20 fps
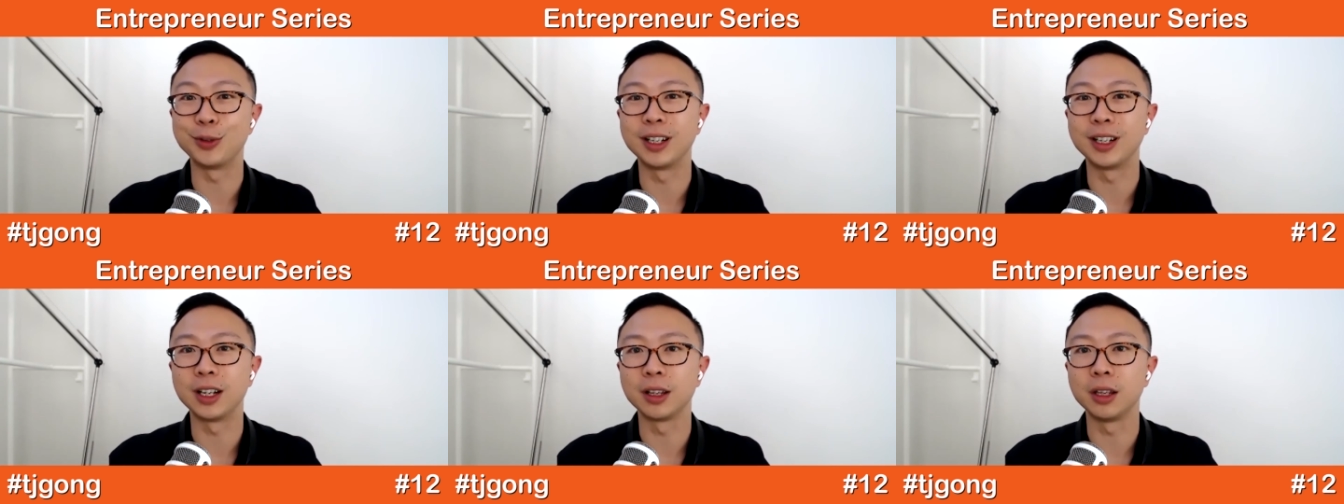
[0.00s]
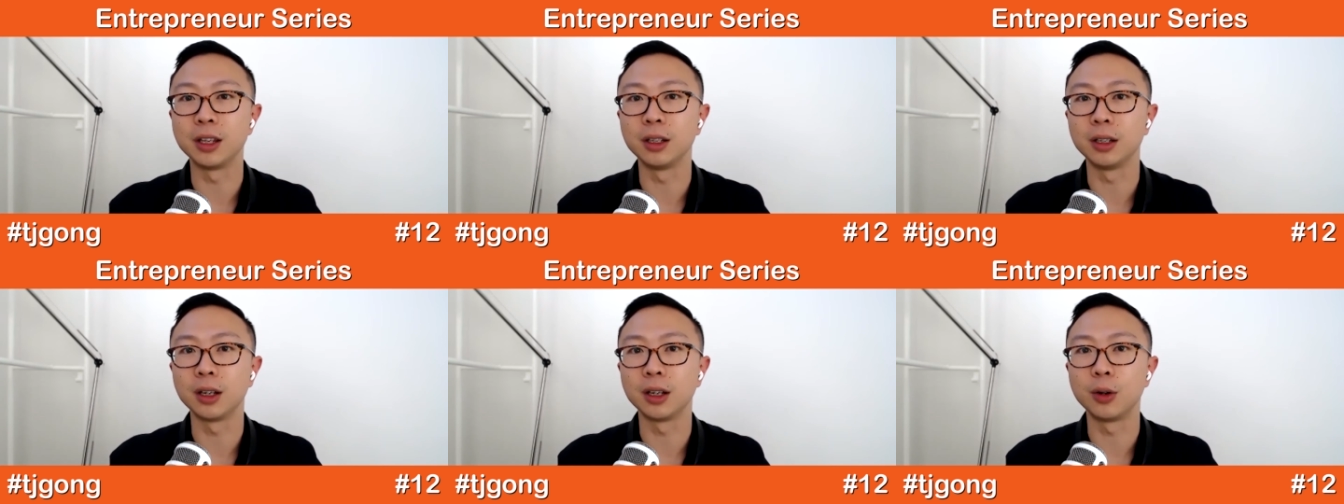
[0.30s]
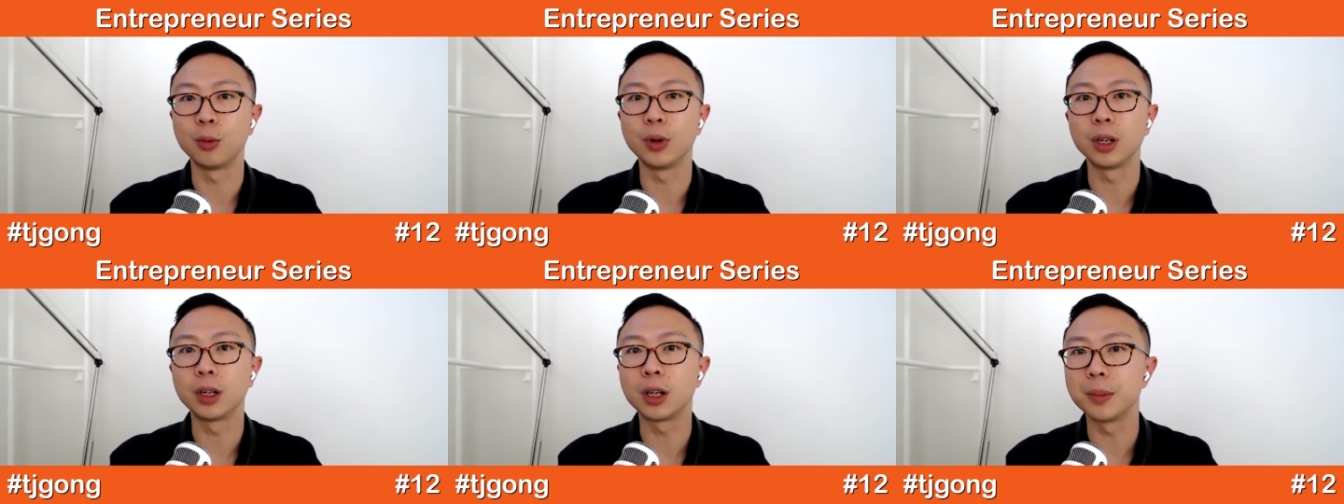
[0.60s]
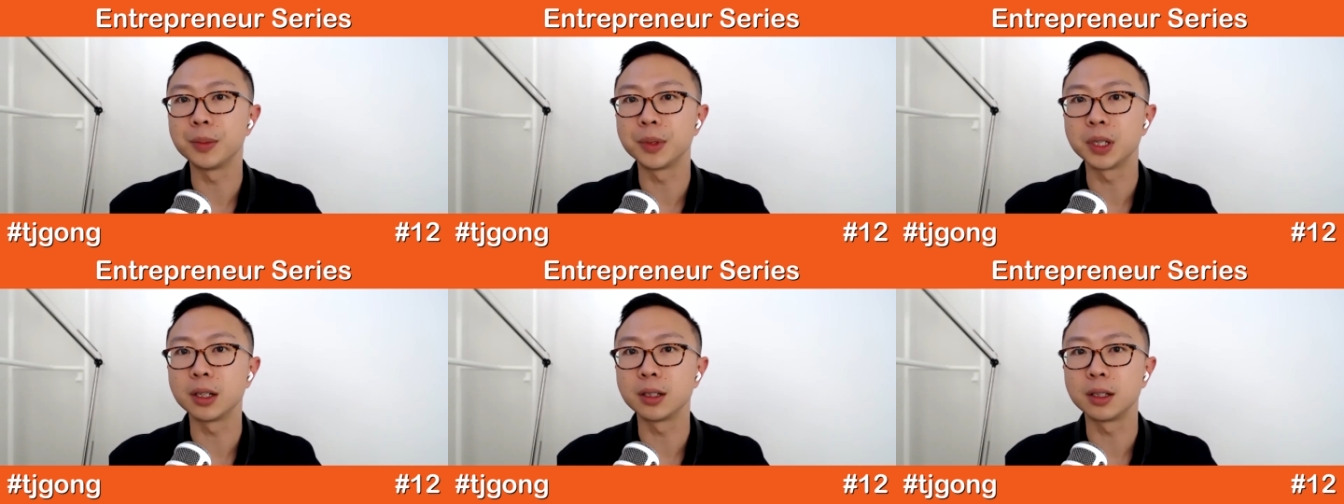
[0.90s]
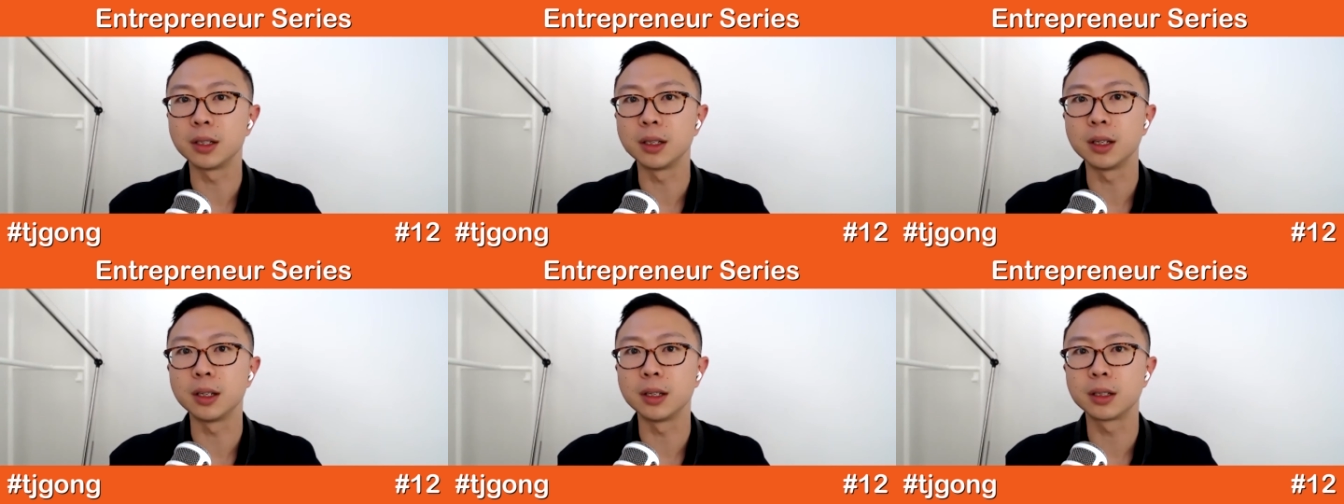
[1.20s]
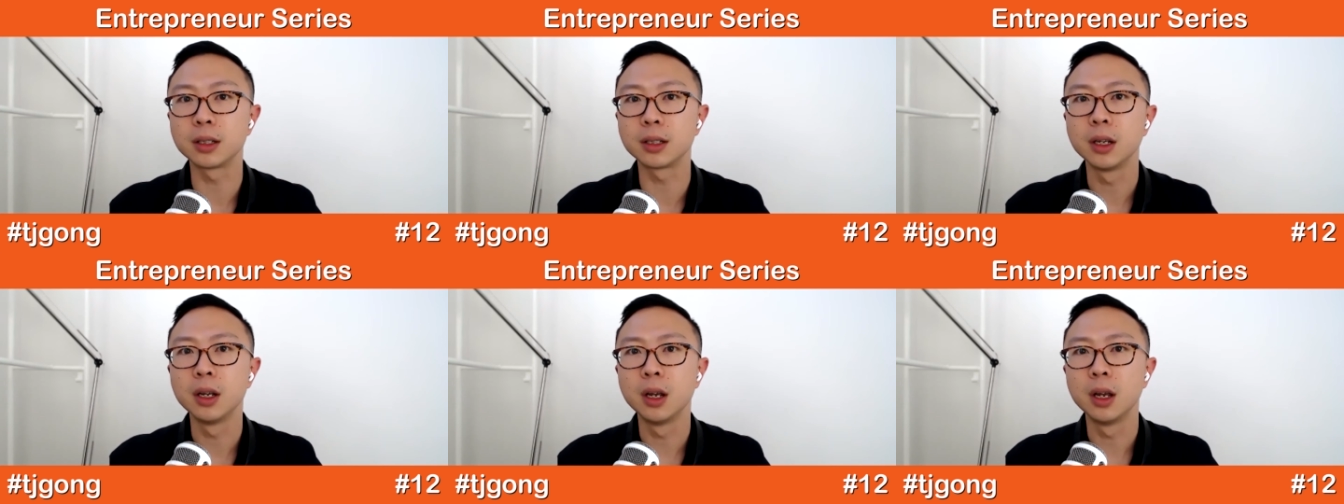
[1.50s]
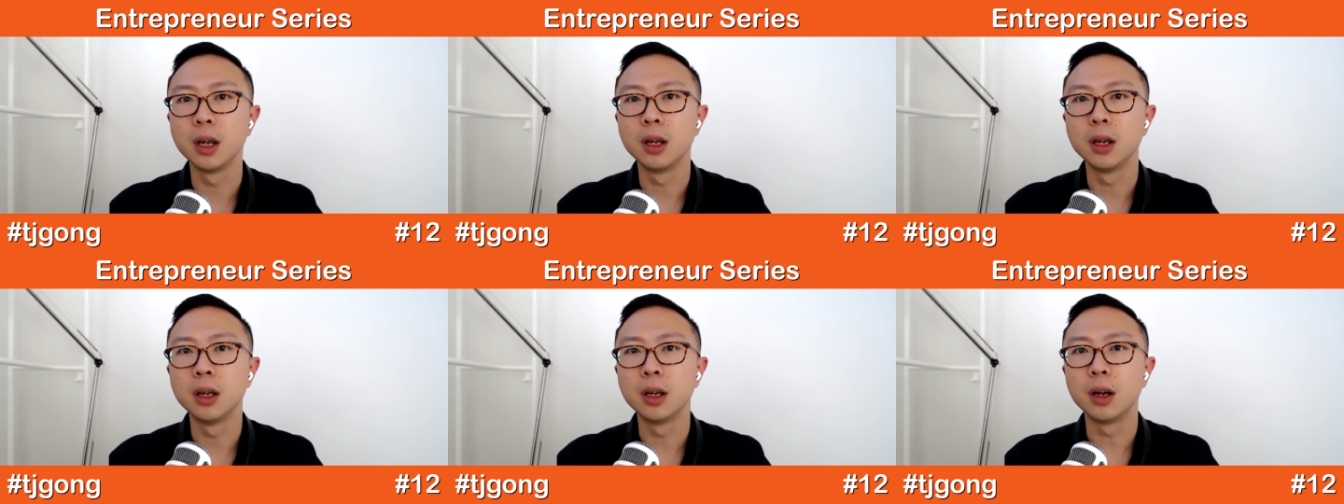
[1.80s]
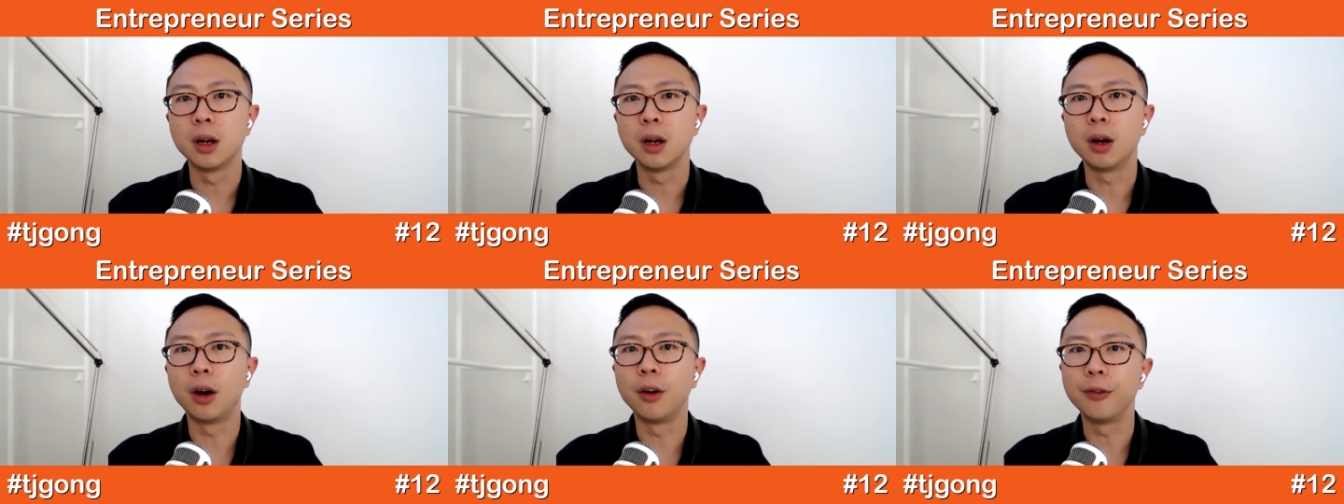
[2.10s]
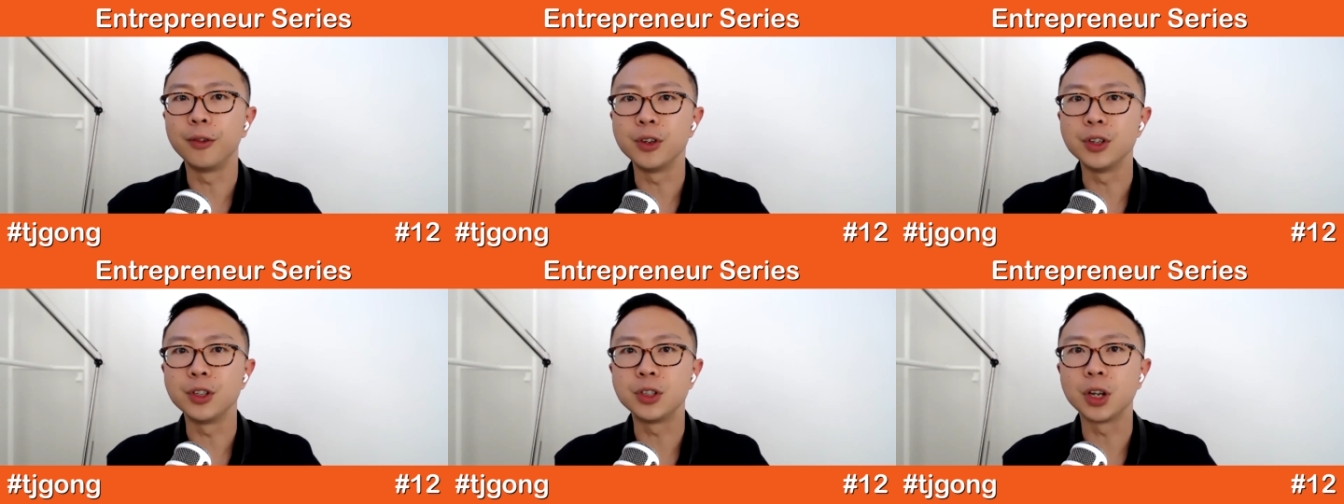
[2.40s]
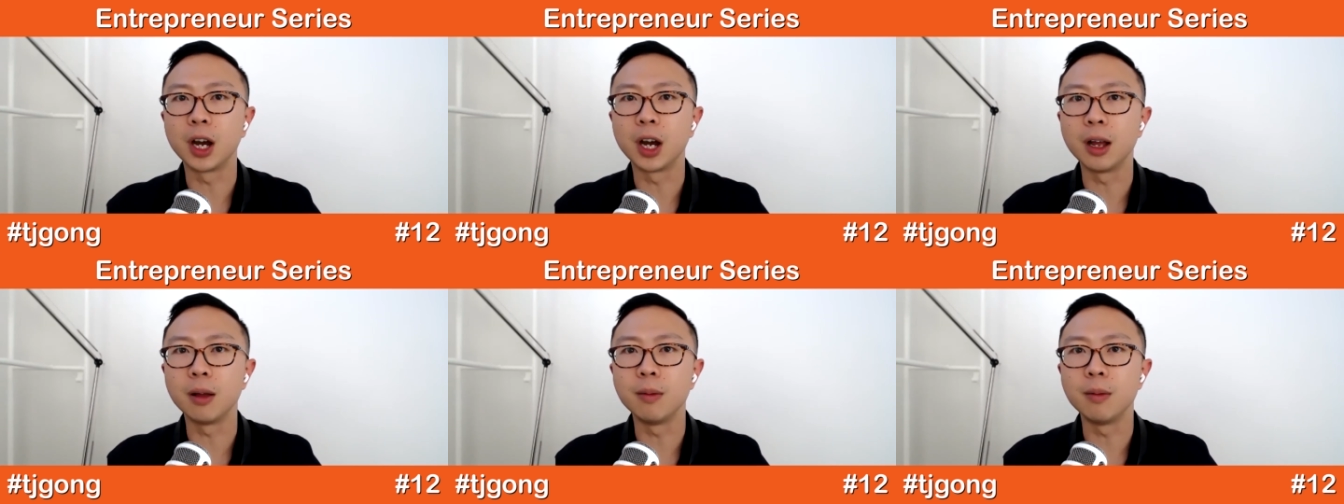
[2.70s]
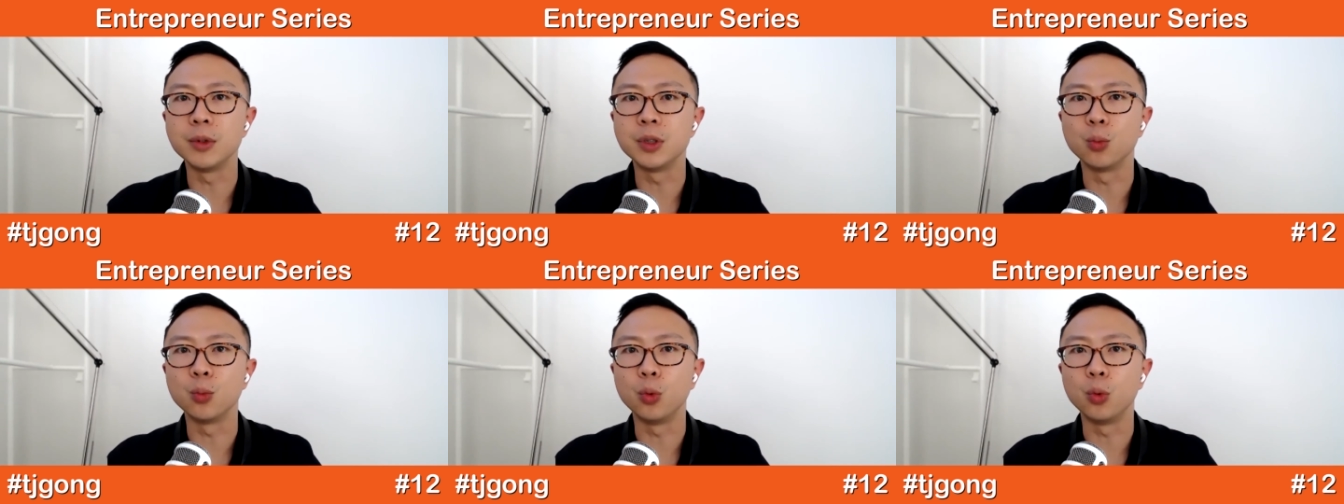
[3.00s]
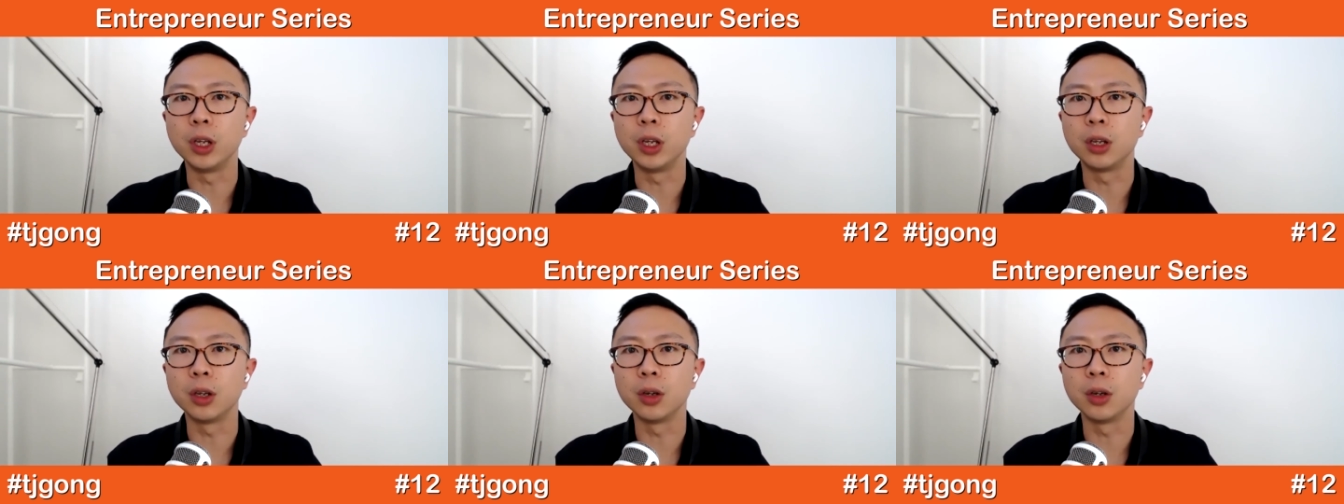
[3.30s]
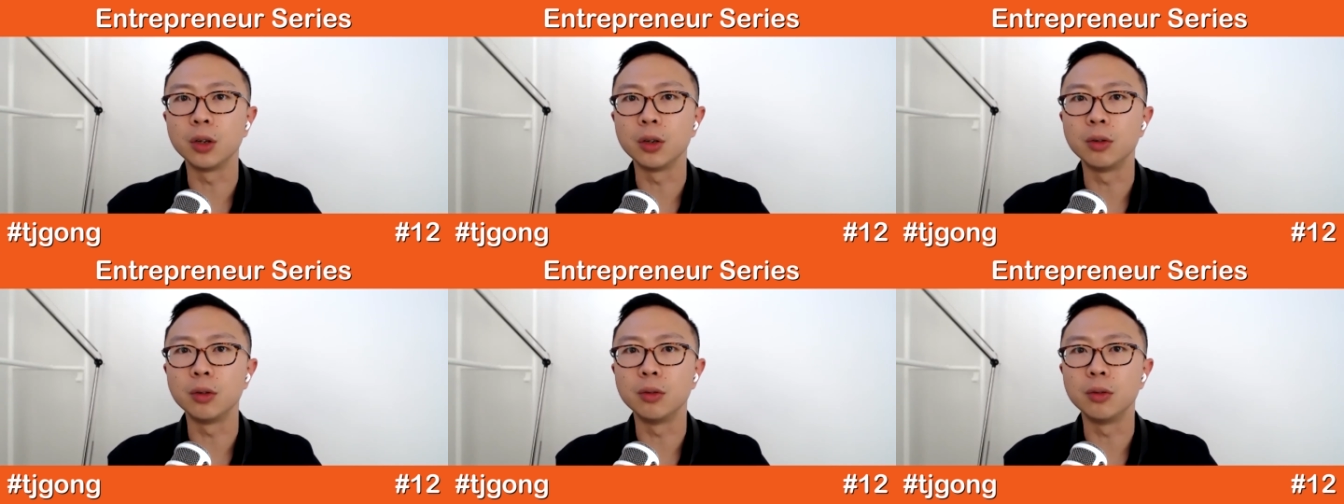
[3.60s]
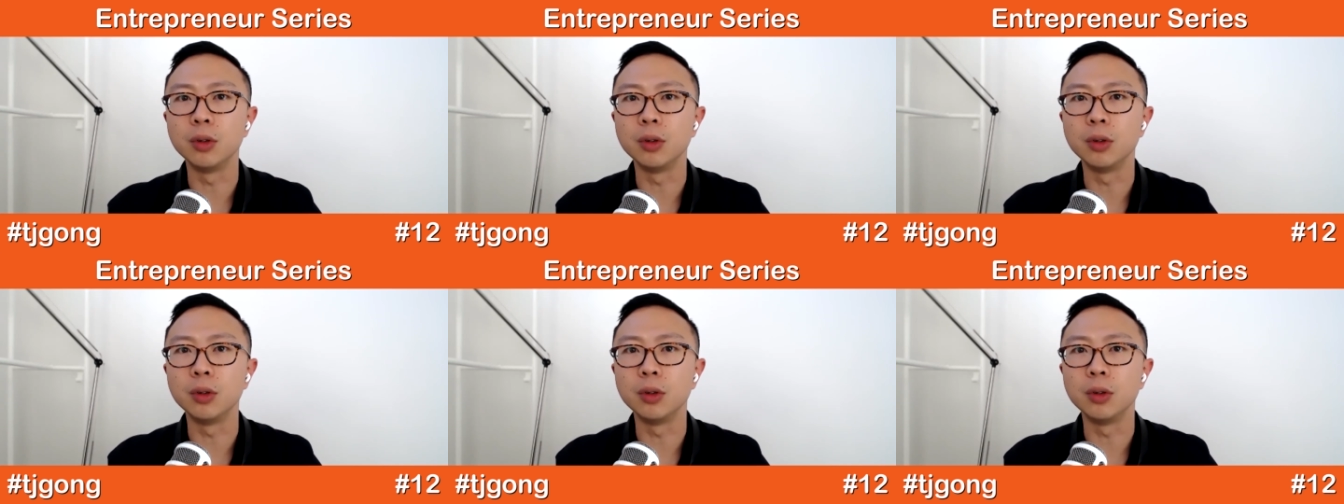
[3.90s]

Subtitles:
I think when it comes down to this, oftentimes we could,